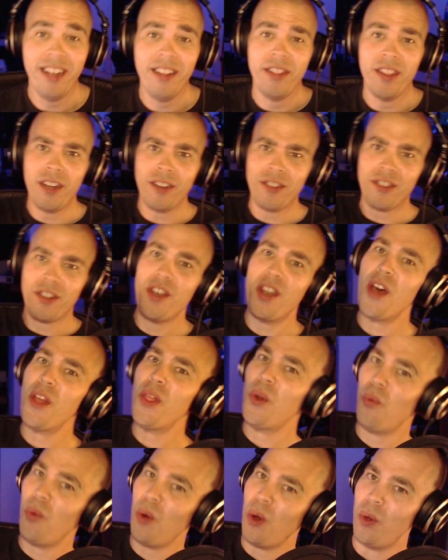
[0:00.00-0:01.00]
Then there's
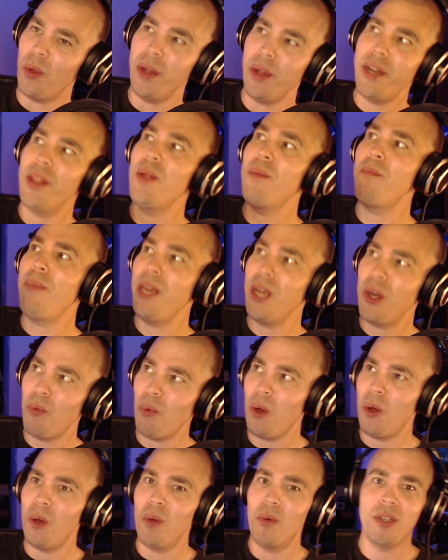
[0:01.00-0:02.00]
another role, another big
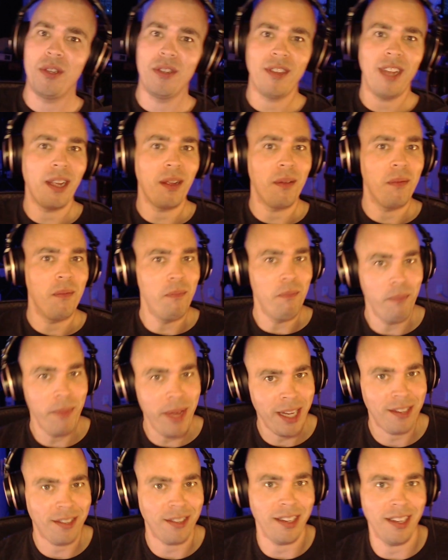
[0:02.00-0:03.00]
role, which is like
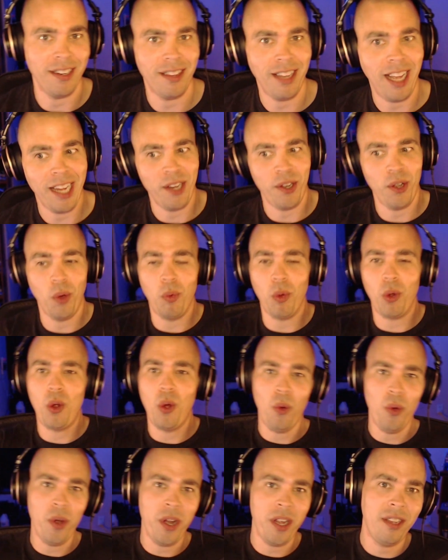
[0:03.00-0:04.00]
mixing. Like your
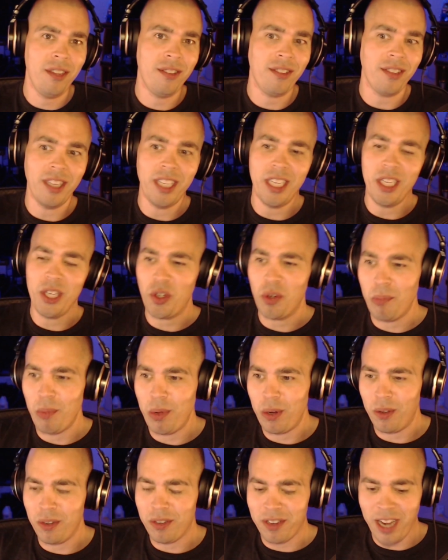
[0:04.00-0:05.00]
recordings and the
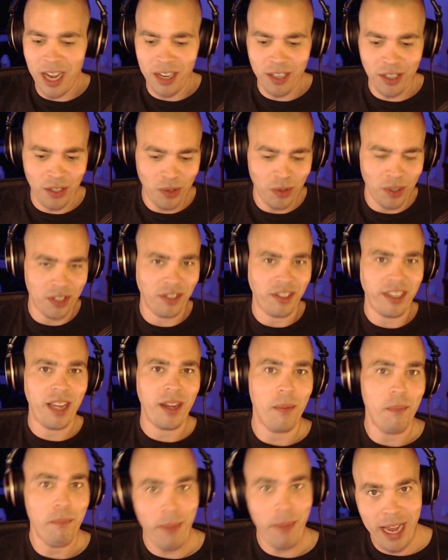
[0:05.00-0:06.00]
instrumental is not just going to
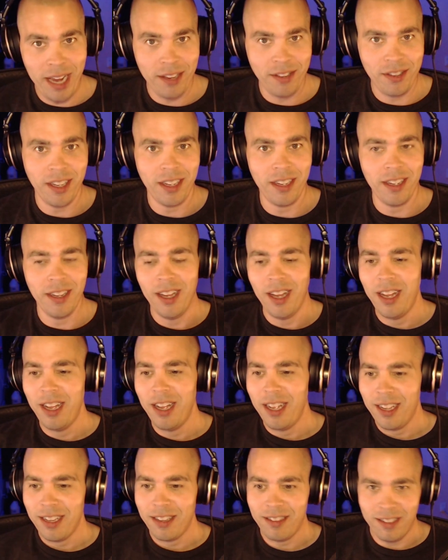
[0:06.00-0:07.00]
sound amazing
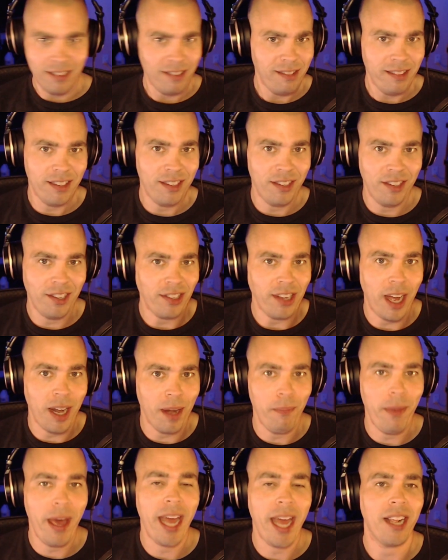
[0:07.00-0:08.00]
just
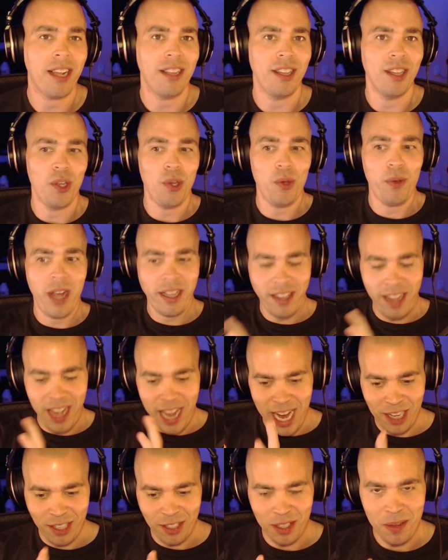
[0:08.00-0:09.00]
automatically. You have to
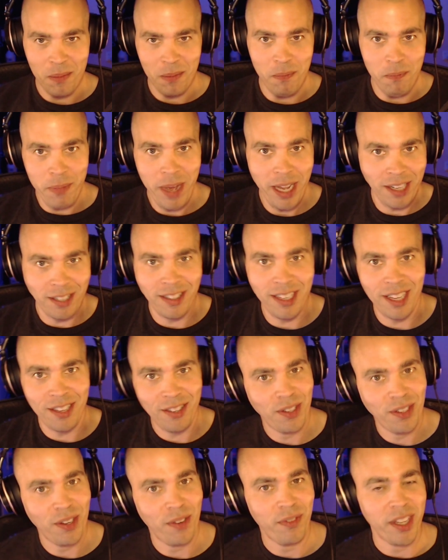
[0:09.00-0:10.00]
actually mix
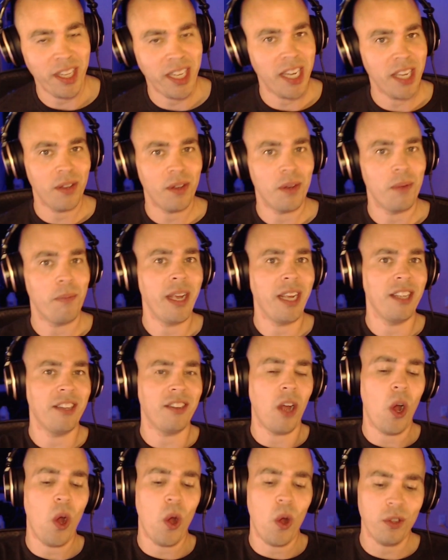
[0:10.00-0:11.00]
that stuff together to make
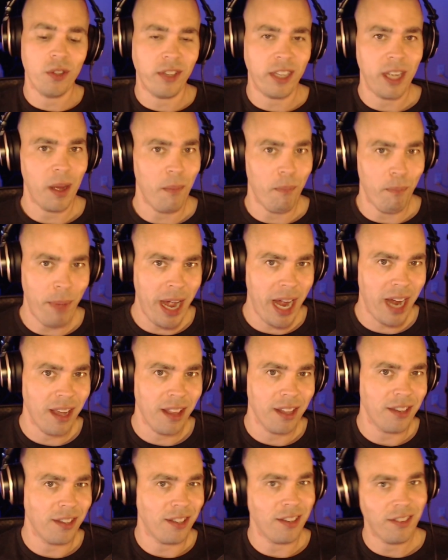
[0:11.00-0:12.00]
it all sound
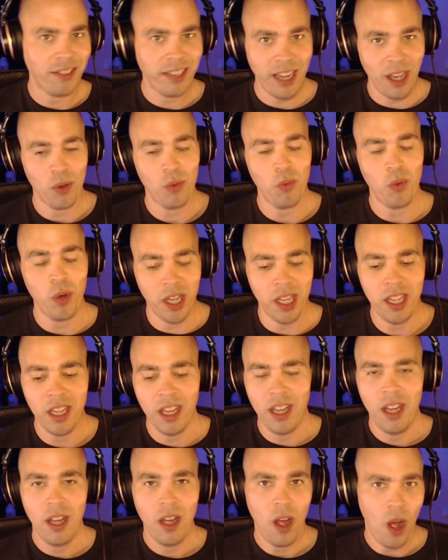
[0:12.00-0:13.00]
balanced and sound really
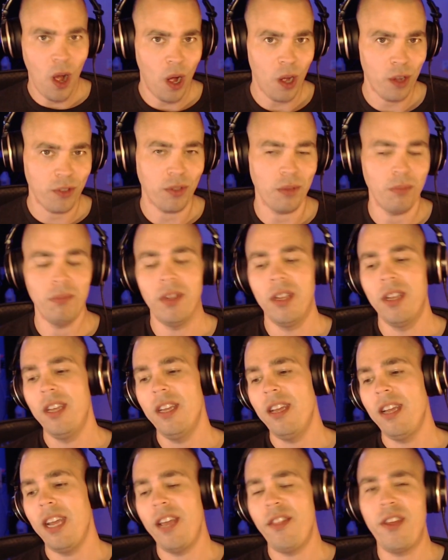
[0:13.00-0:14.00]
awesome.
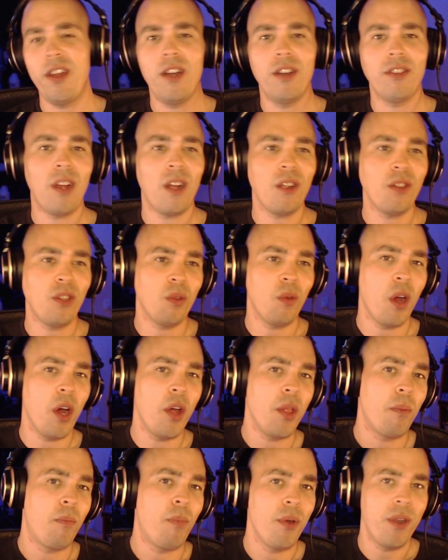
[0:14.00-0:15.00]
And then there's also
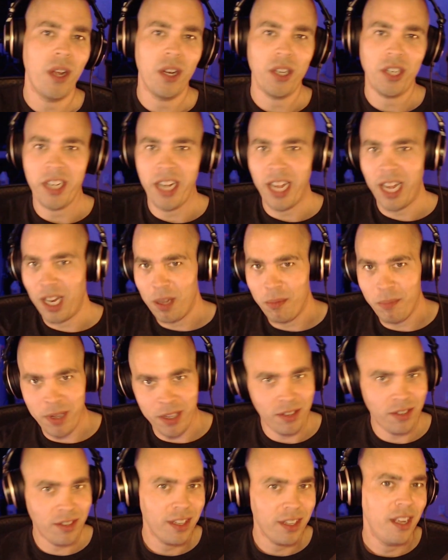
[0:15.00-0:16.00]
other production
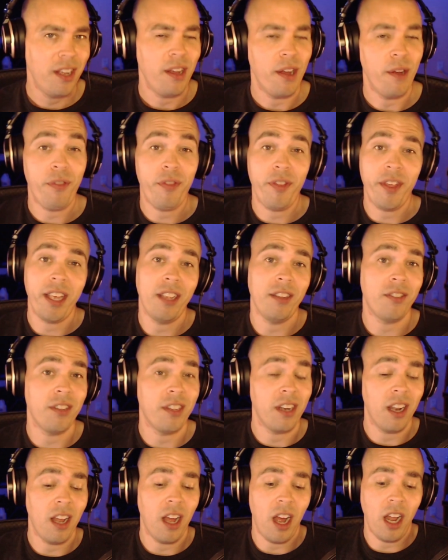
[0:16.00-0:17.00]
elements of things
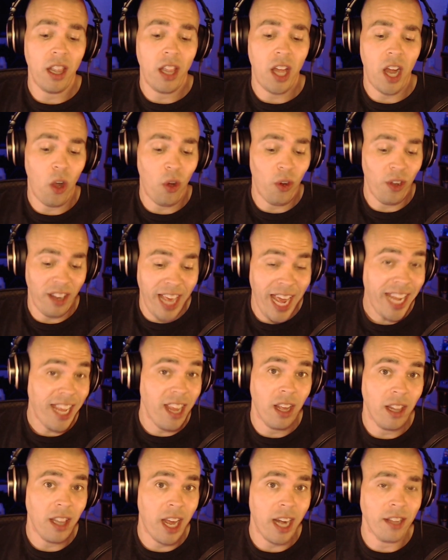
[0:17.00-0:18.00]
that are
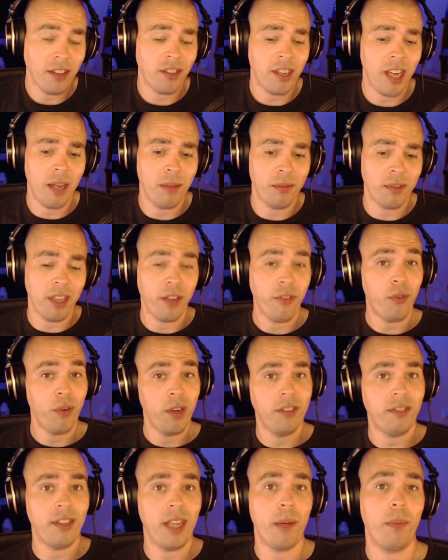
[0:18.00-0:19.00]
lacking a lot of times. Like for
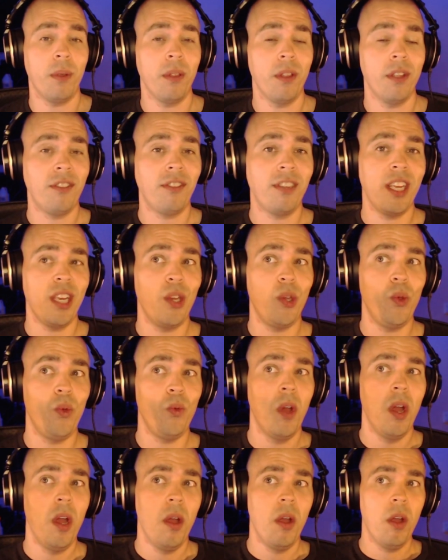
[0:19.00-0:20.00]
example, let's say
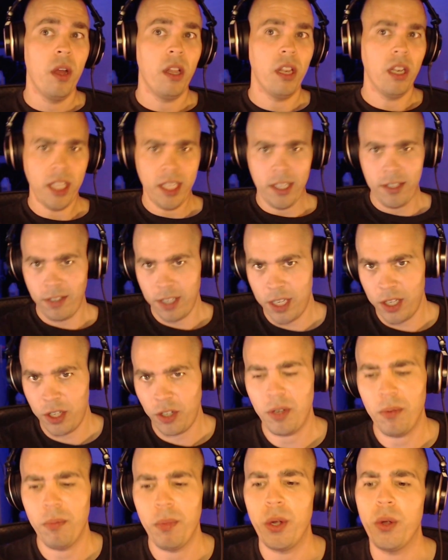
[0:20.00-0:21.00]
you lease an
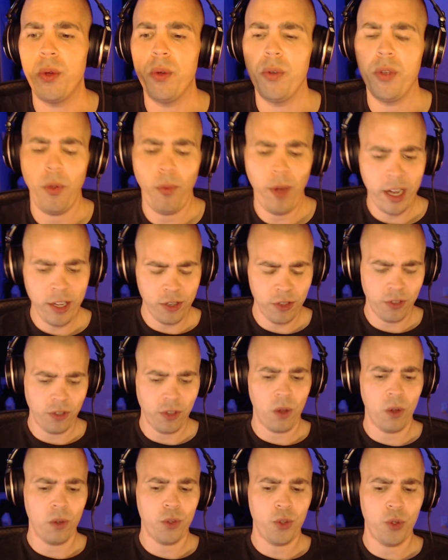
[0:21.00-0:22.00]
instrumental, you write your
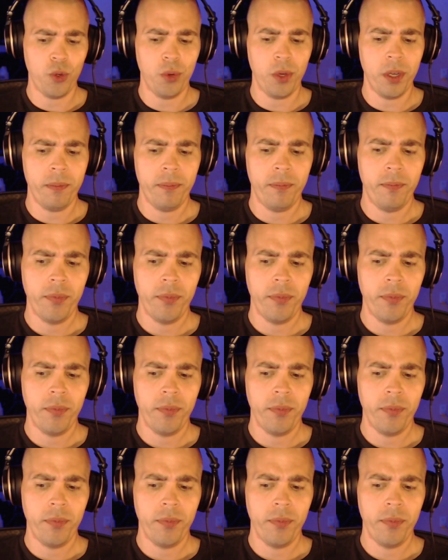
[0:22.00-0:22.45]
song to it,